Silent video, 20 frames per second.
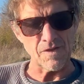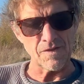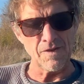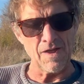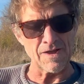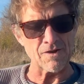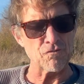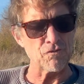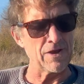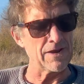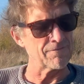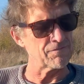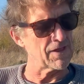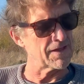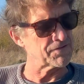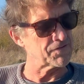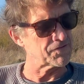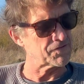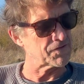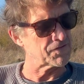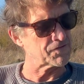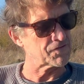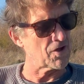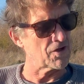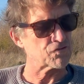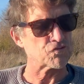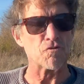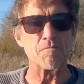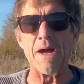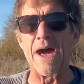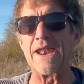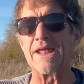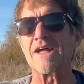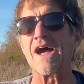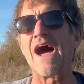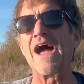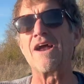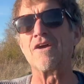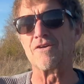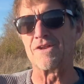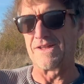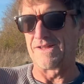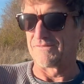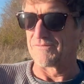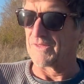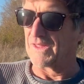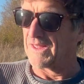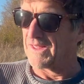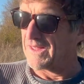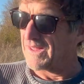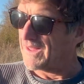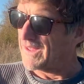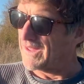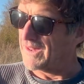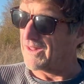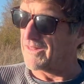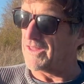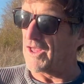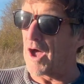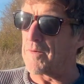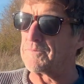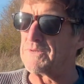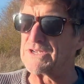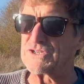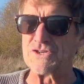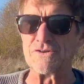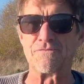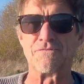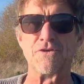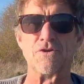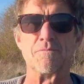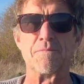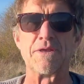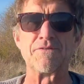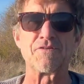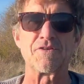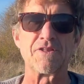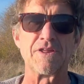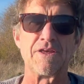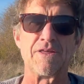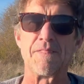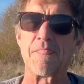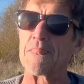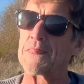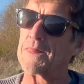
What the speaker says: not creative license, it's called dramatic irony. The omniscient view. Basically,